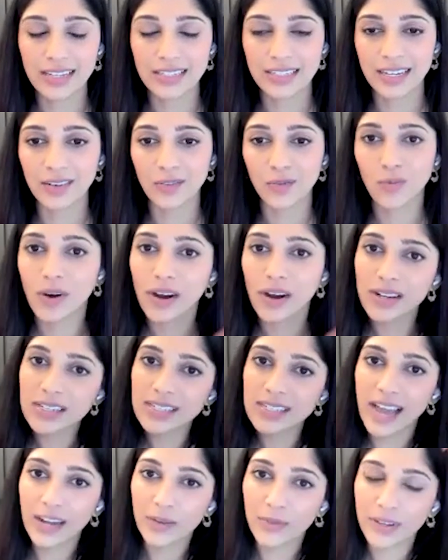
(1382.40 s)
they did one
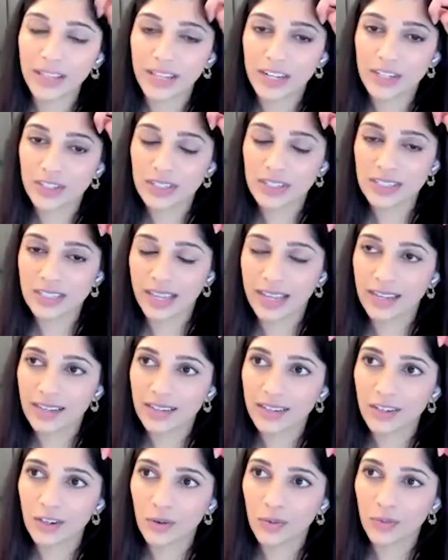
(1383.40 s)
side where they just like,
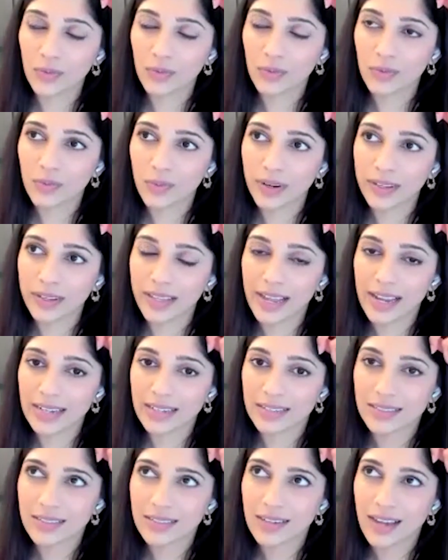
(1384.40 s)
where
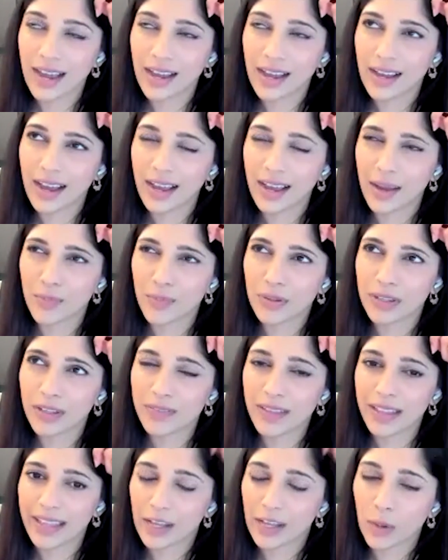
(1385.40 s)
I believe
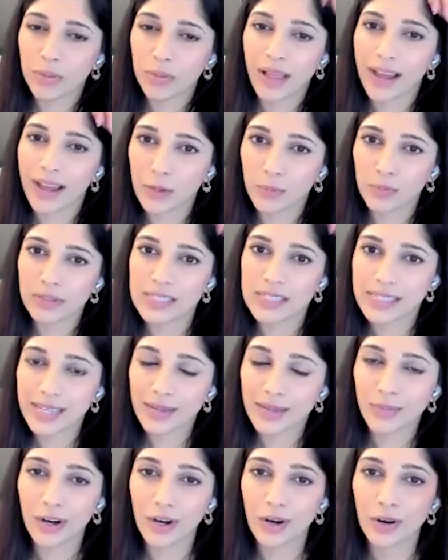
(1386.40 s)
they like applied a
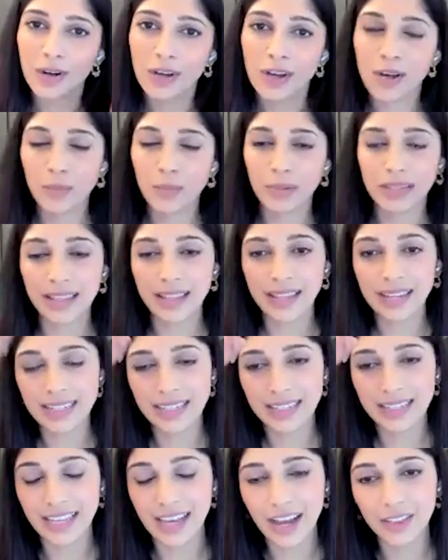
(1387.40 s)
placebo, but then they
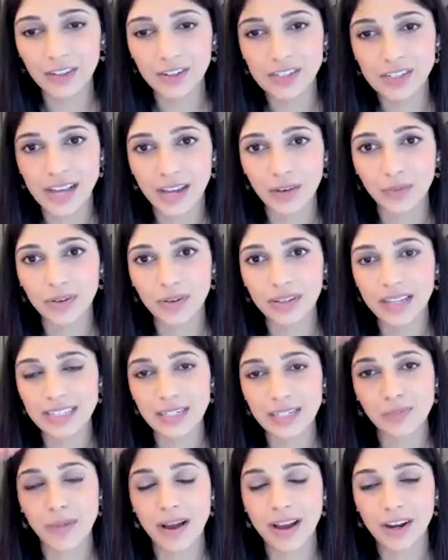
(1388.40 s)
did the other side where they
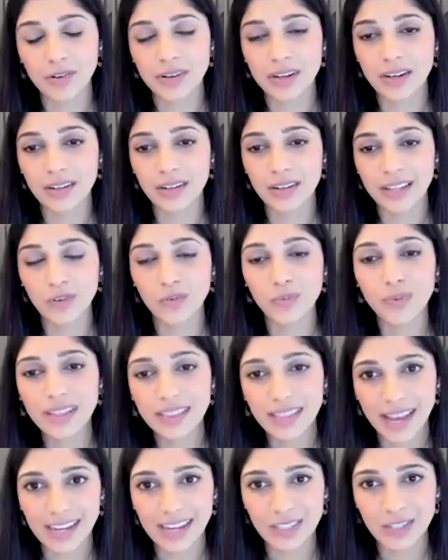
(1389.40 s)
did microneedling
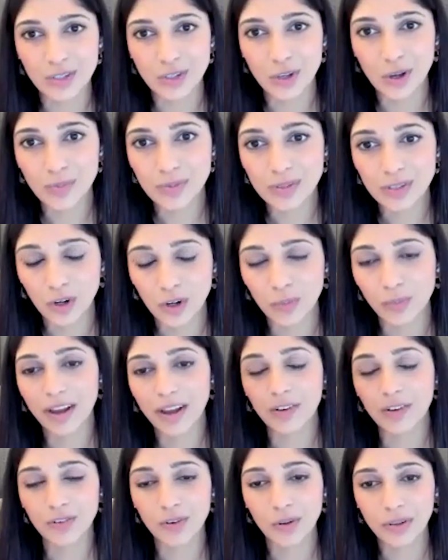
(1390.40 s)
with exosomes or
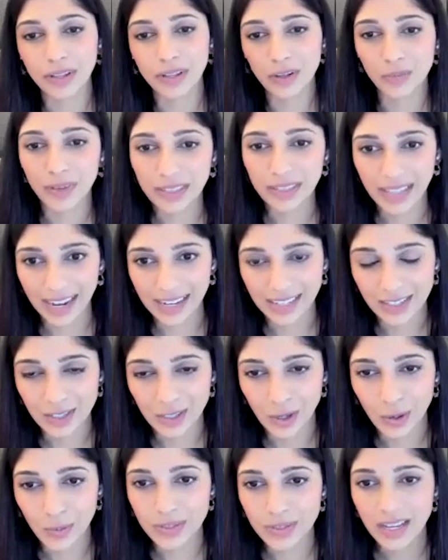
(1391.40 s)
microrolling with
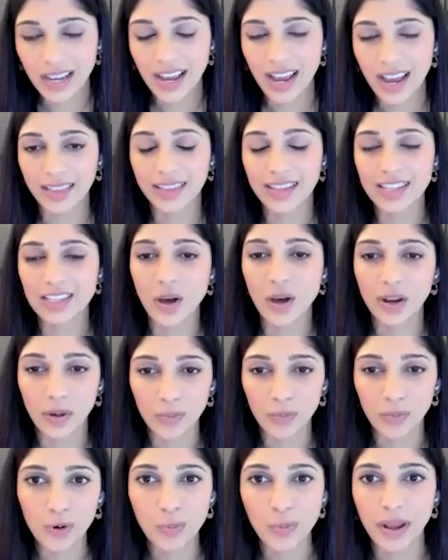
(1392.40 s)
exosomes, and they saw an
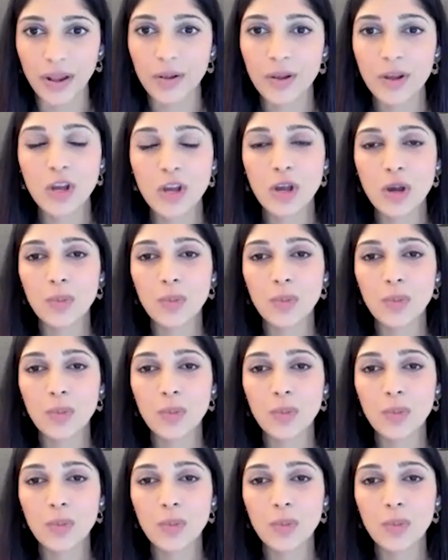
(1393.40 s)
improvement.